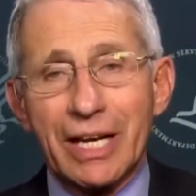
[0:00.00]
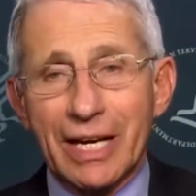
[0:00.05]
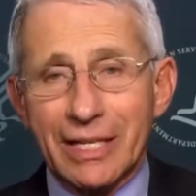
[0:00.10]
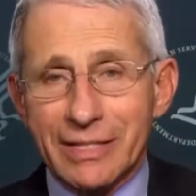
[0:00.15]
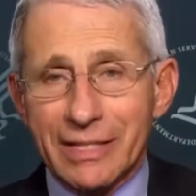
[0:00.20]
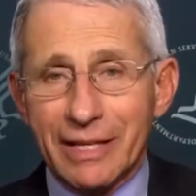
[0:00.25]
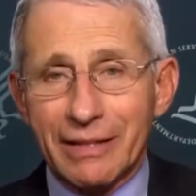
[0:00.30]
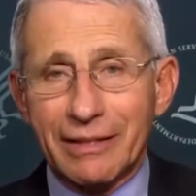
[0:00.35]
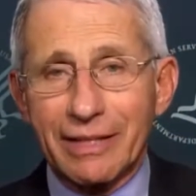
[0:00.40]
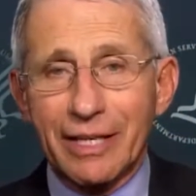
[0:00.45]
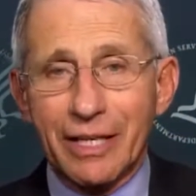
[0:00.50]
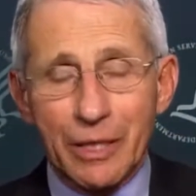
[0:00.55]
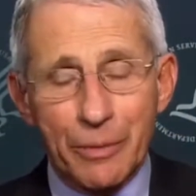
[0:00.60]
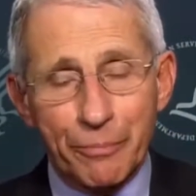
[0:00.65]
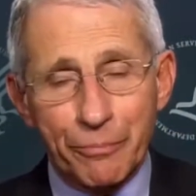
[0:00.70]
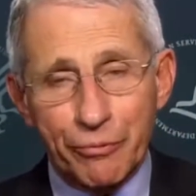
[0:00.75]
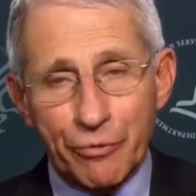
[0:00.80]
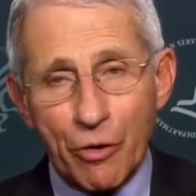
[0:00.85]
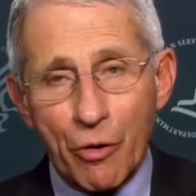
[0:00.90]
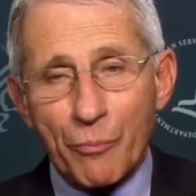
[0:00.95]
as I think
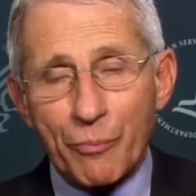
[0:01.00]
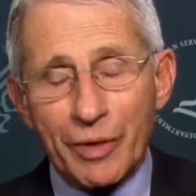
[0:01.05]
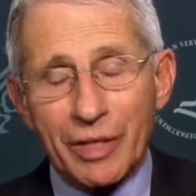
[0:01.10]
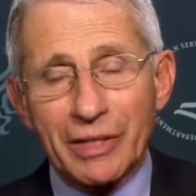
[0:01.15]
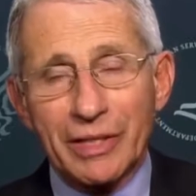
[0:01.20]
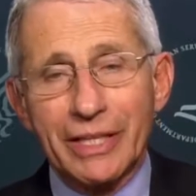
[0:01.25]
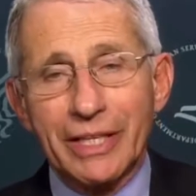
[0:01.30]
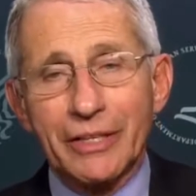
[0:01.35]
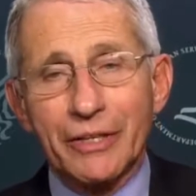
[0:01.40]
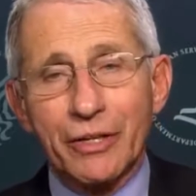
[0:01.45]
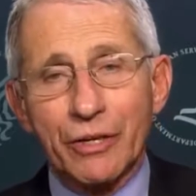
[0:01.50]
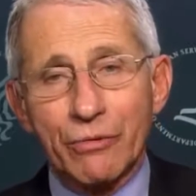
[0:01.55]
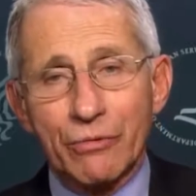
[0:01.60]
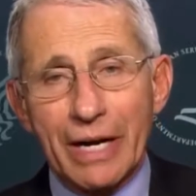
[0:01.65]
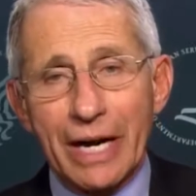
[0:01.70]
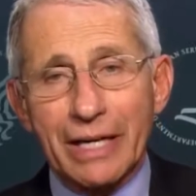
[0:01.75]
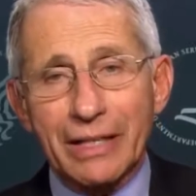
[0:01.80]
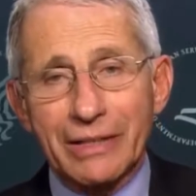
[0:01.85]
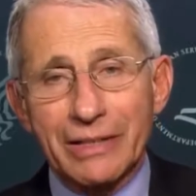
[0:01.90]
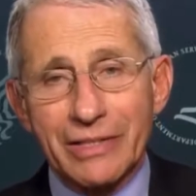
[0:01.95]
appropriately and
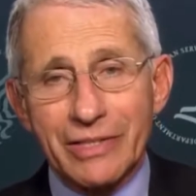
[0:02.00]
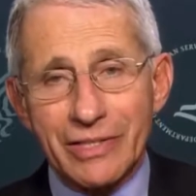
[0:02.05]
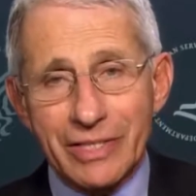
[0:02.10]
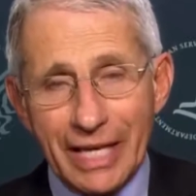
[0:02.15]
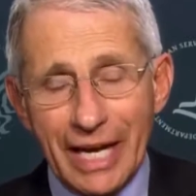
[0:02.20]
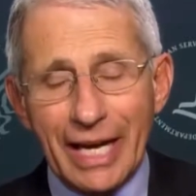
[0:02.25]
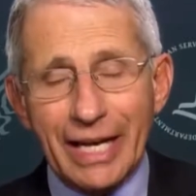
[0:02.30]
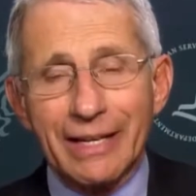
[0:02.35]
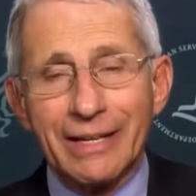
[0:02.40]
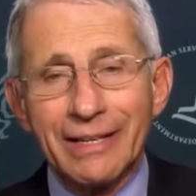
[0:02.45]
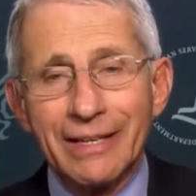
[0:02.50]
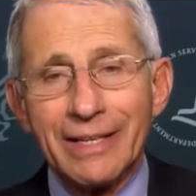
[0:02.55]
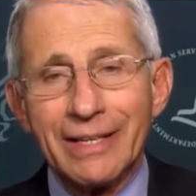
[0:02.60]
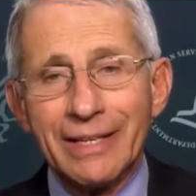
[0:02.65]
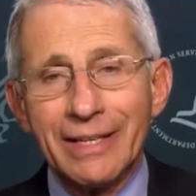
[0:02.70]
correctly said.